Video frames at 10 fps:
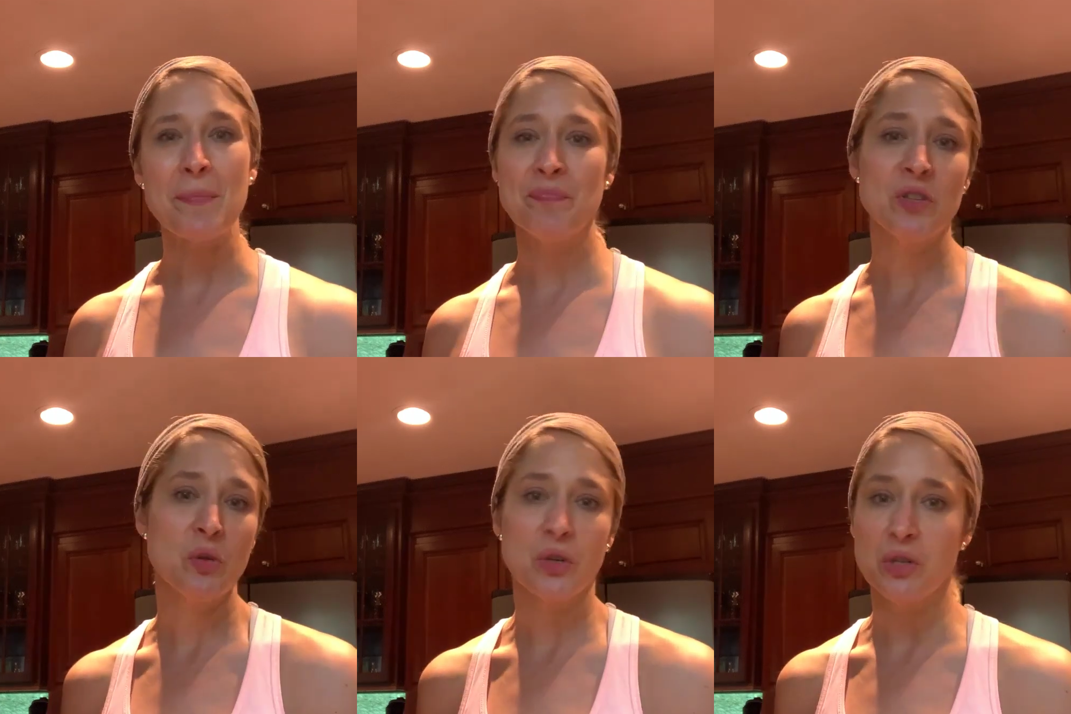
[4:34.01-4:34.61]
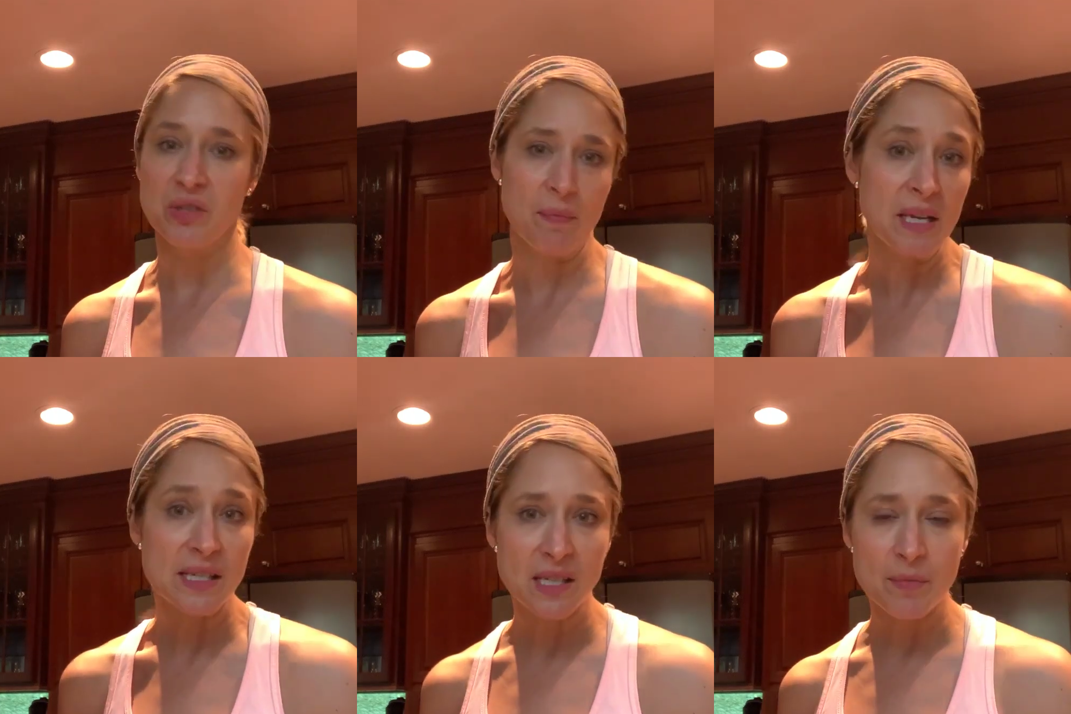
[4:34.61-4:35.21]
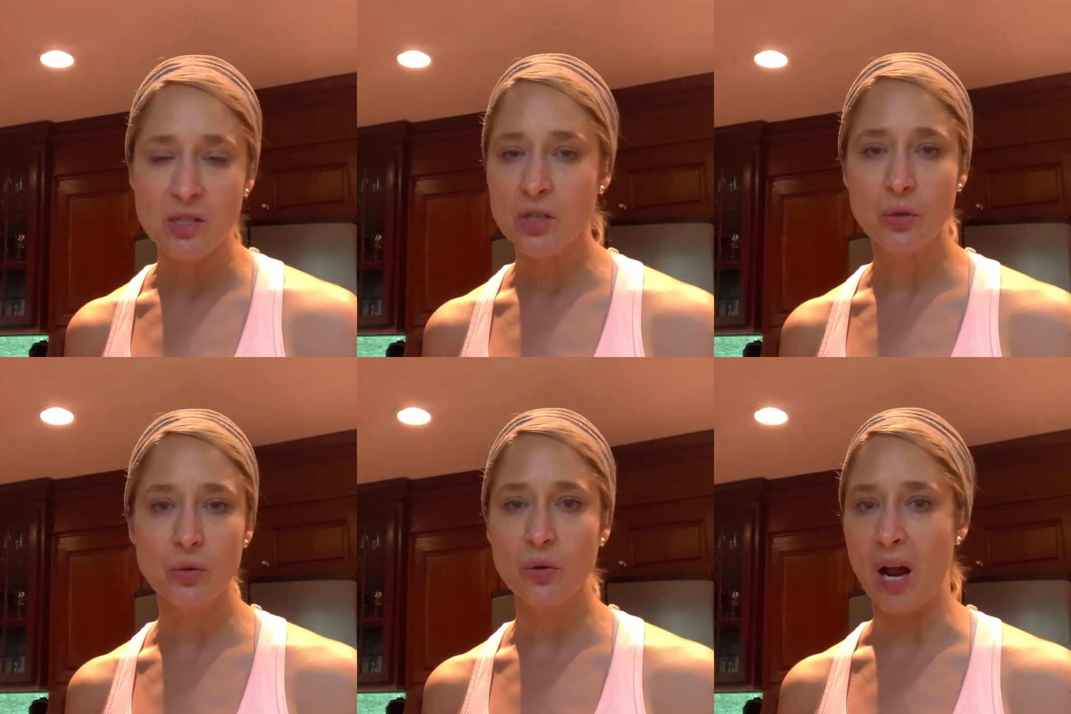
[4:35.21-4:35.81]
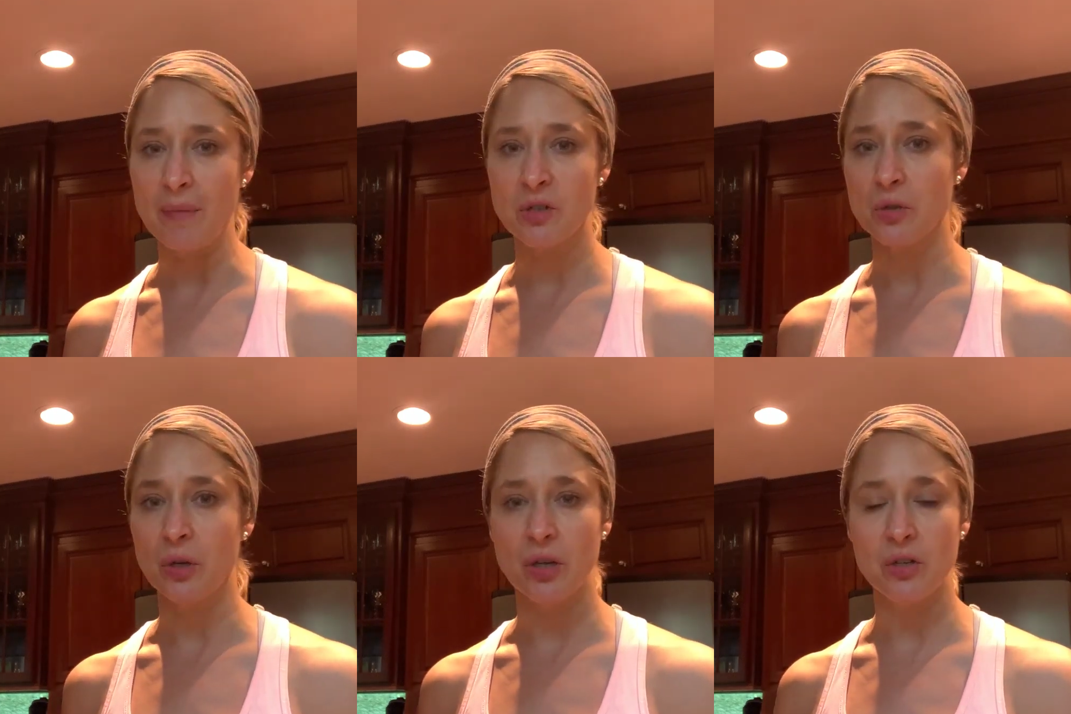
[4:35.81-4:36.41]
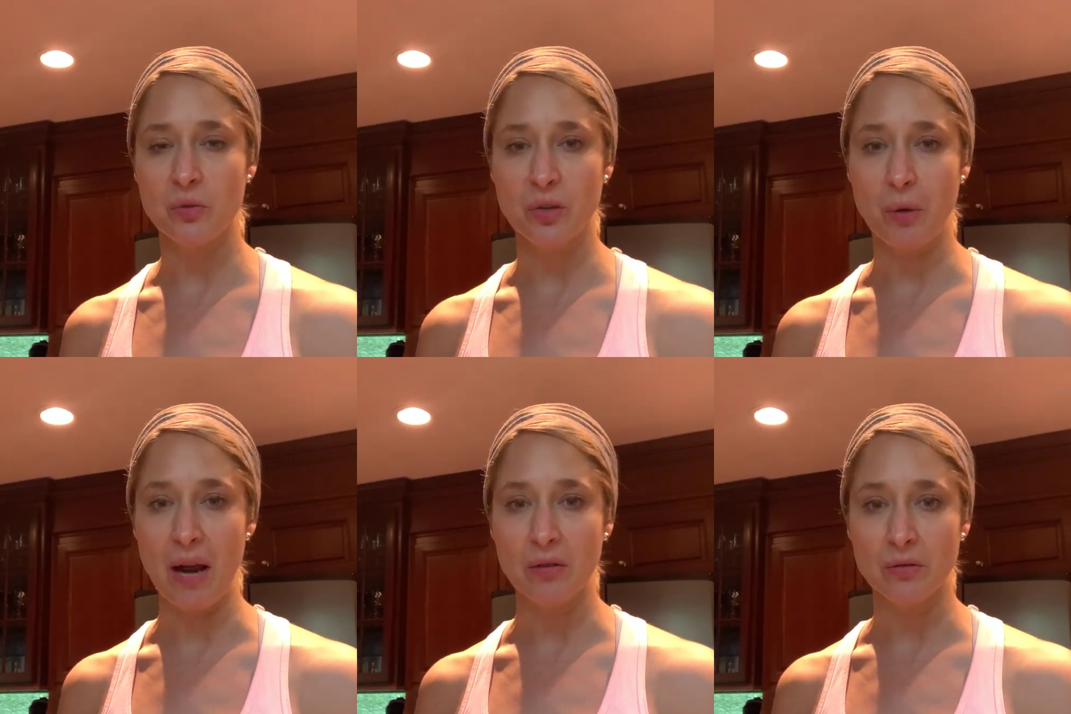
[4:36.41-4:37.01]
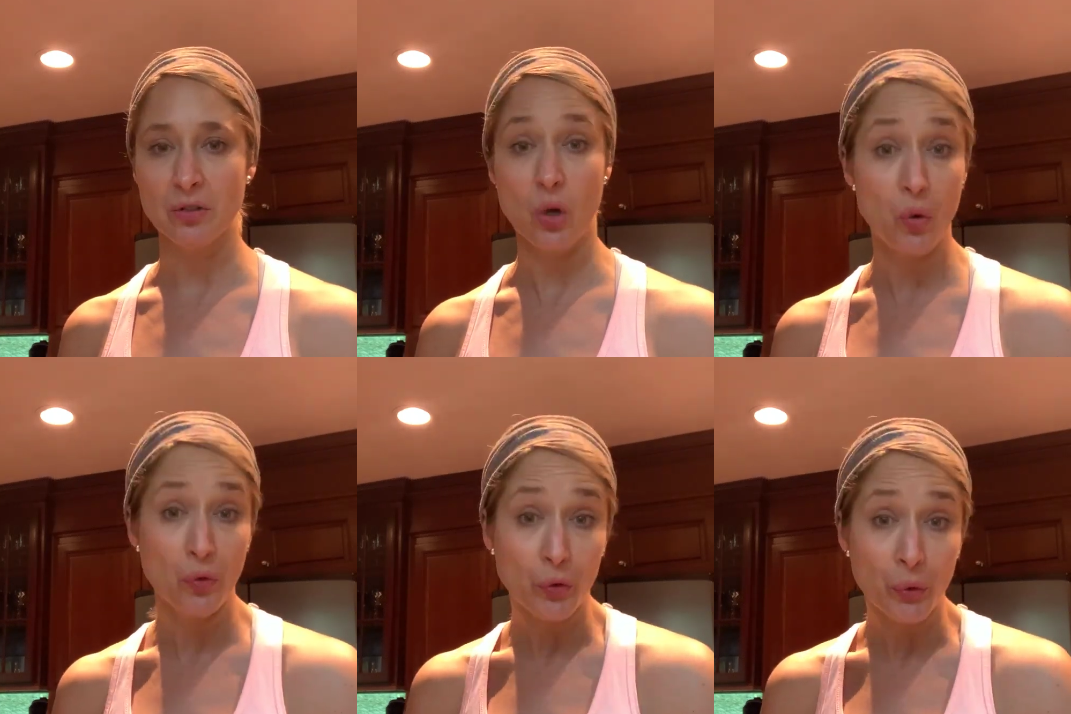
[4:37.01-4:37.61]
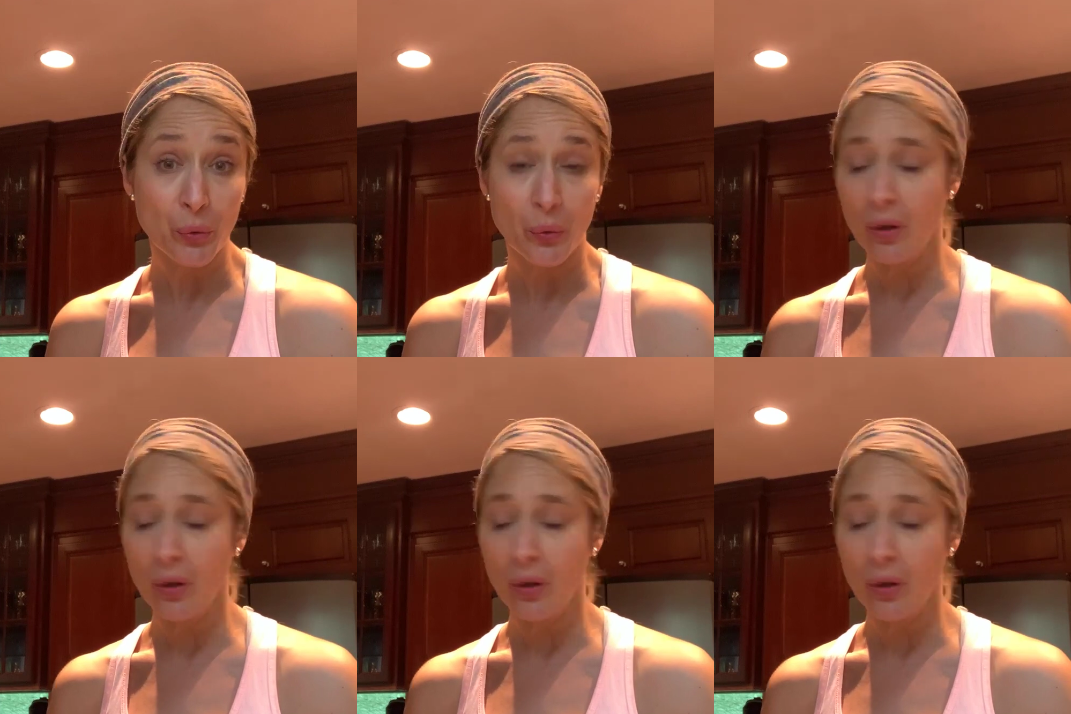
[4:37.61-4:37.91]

You could use a meat substitute. I'm sure you could do a ground tofu.